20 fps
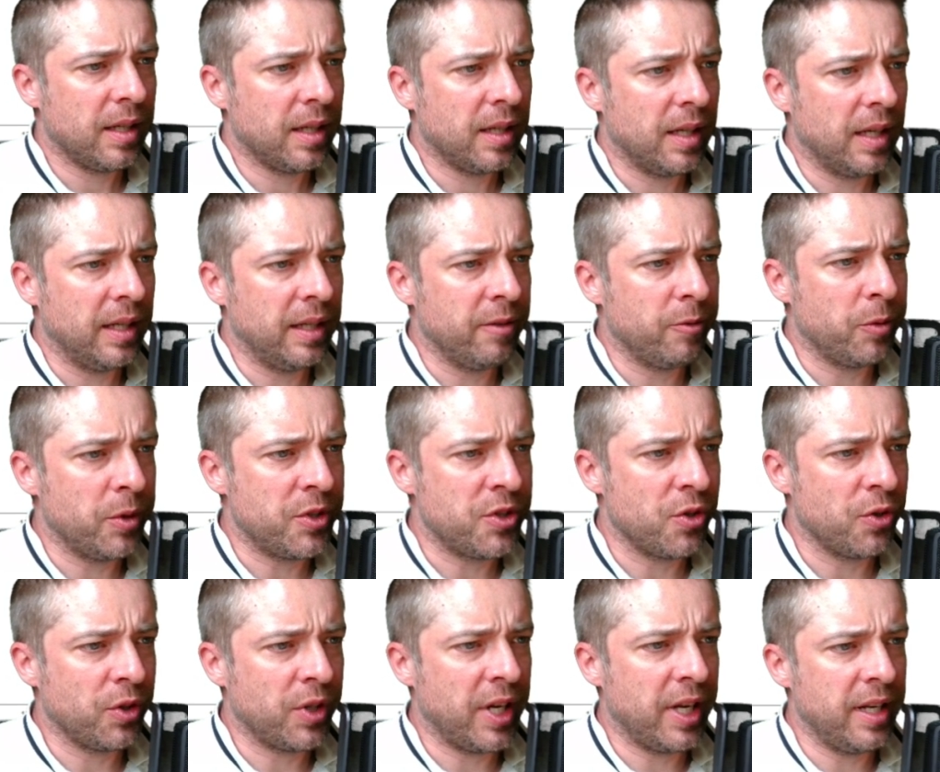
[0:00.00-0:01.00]
And if we're
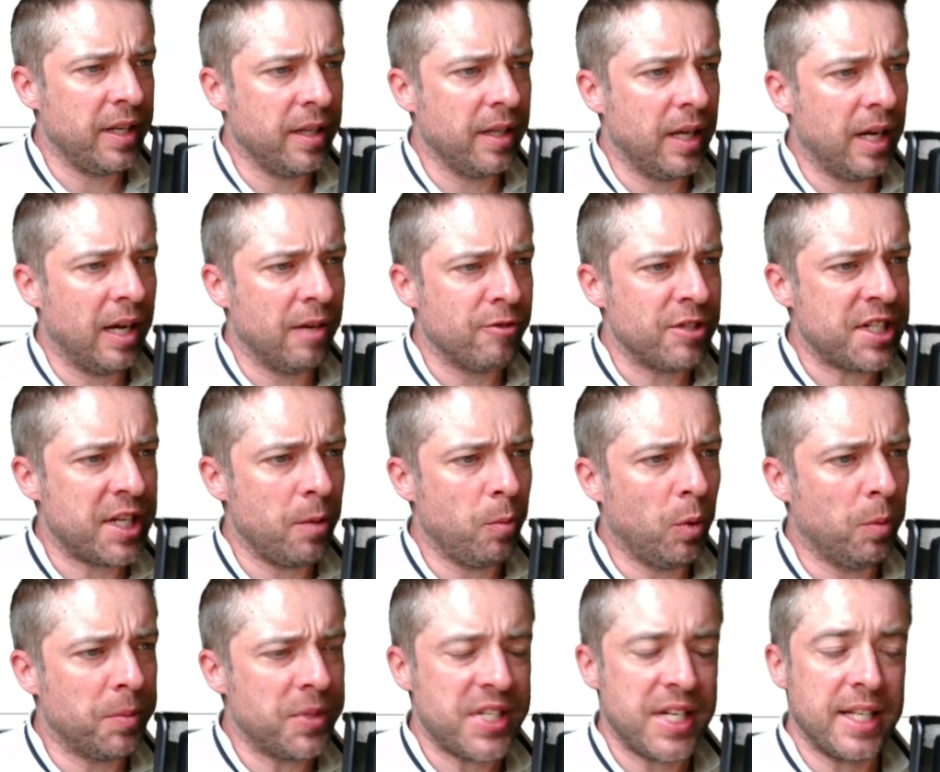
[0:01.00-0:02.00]
talking risking
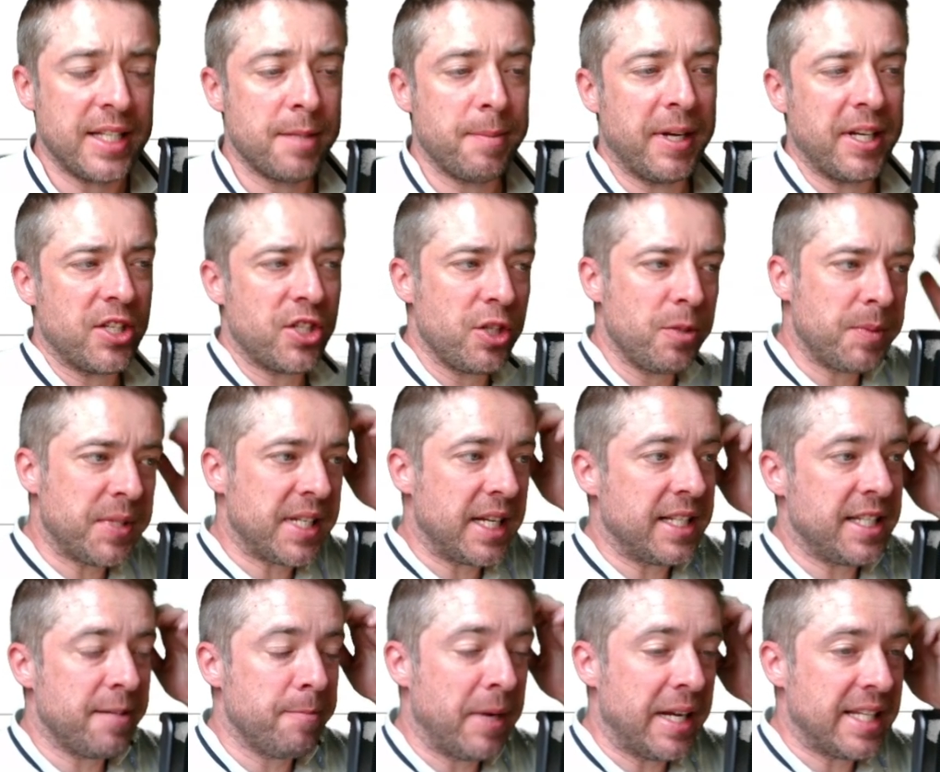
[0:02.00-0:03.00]
1% to make
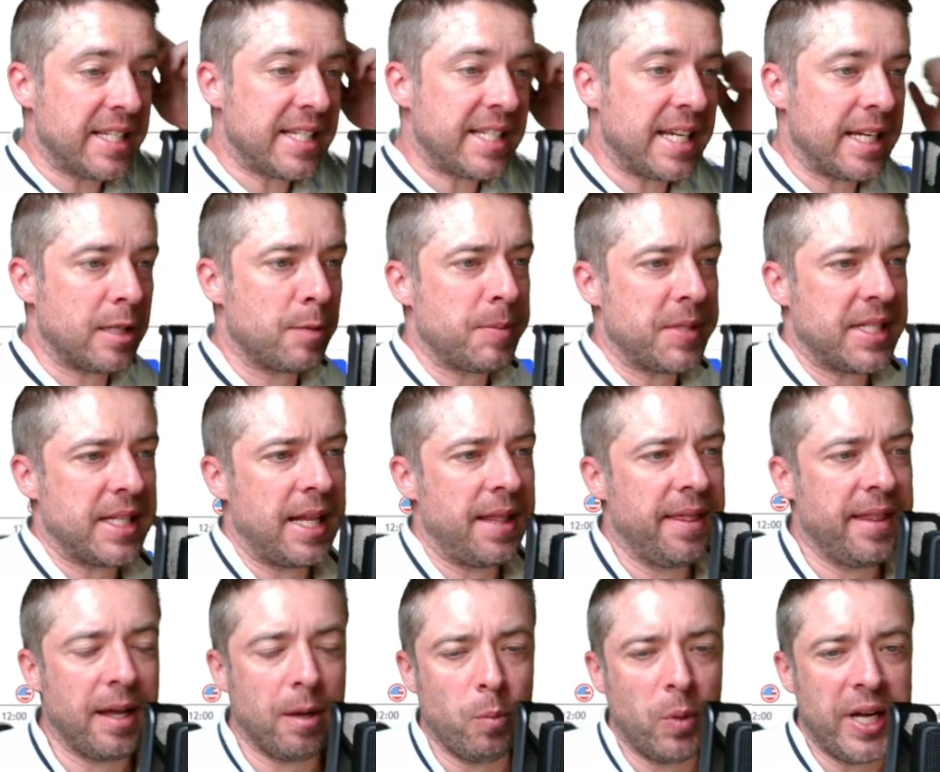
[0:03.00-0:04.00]
2%, you've made 6% in
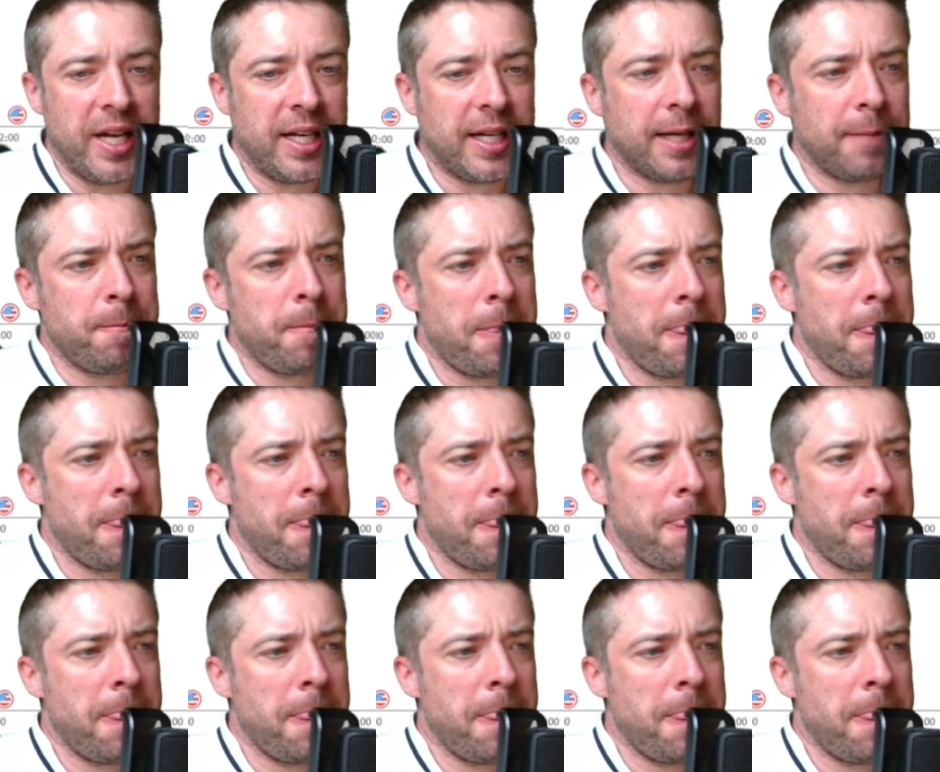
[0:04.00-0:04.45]
that week.